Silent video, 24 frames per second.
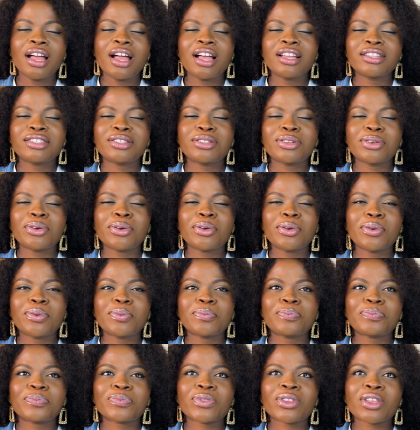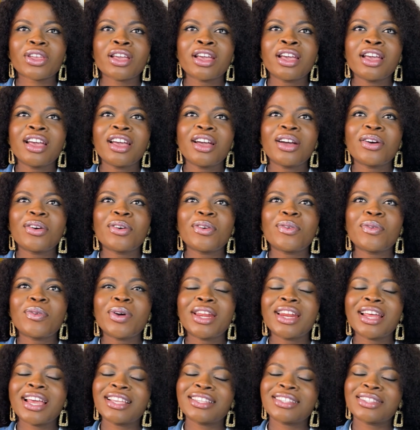So when
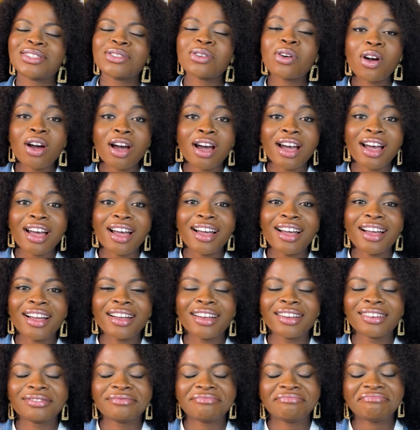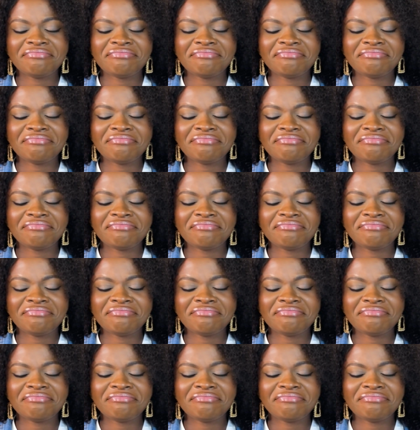I saw her,